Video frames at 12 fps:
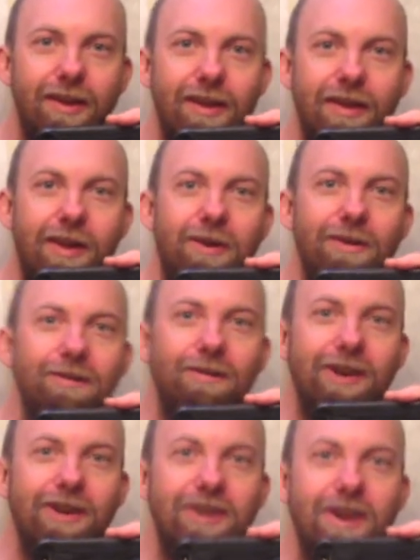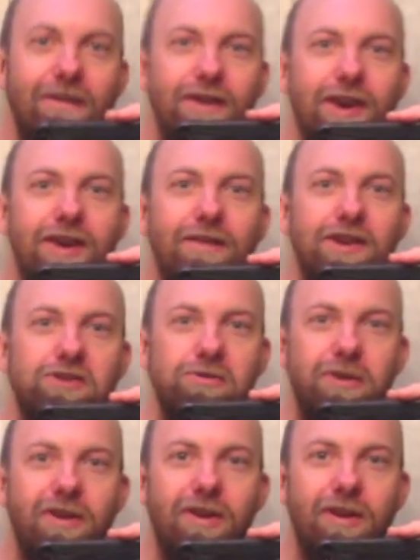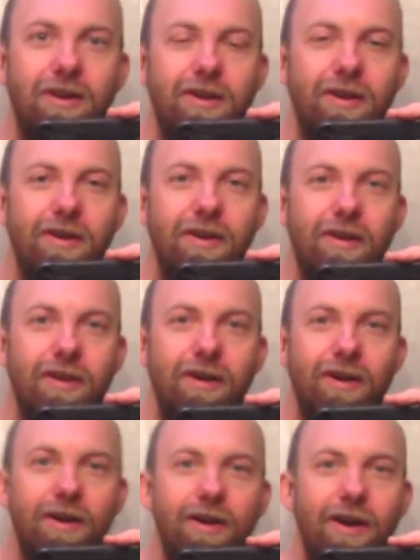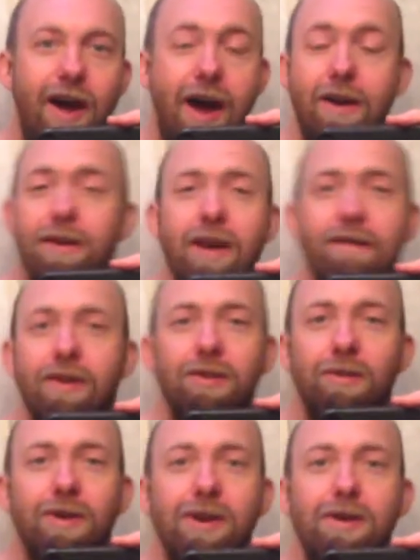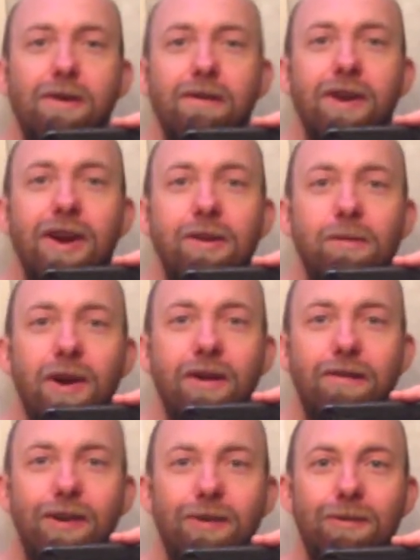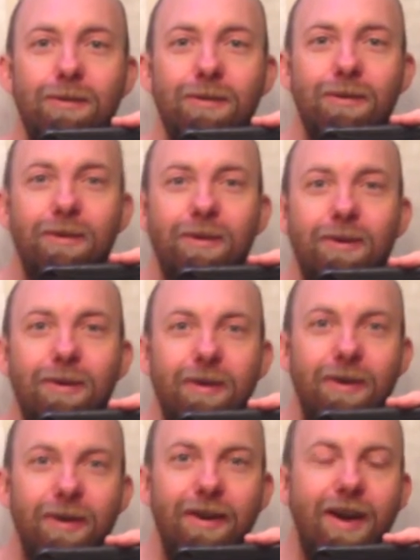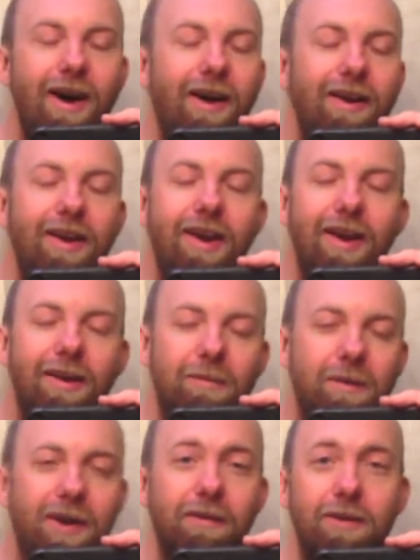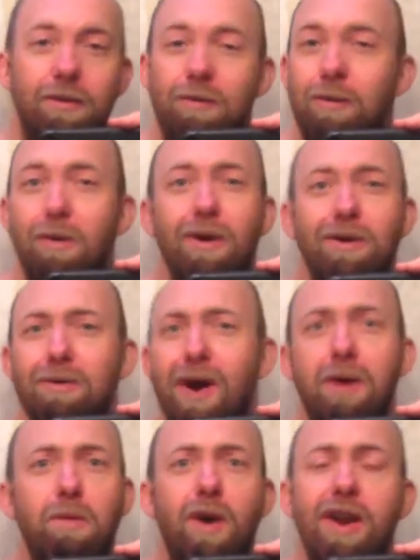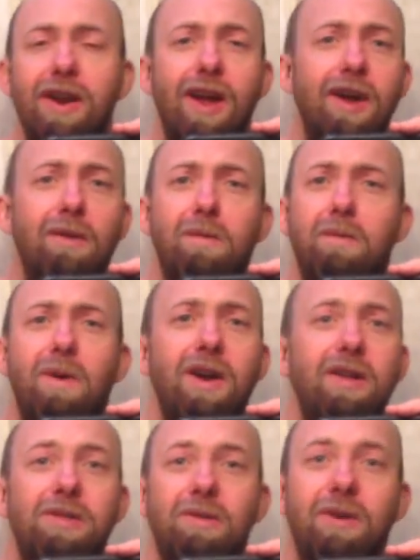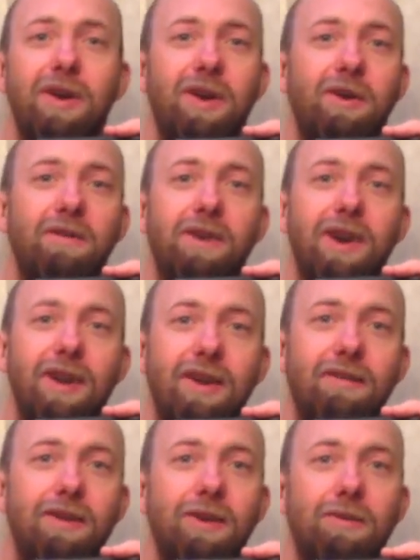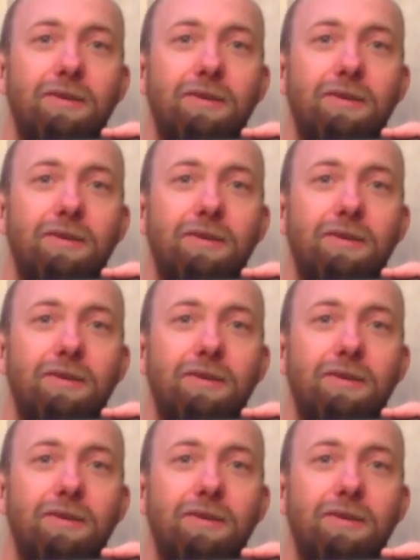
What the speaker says: That goes for each and every individual. I don't have authority over any one of you. Not any one of you, nor do I want it. I don't want authority over any of you.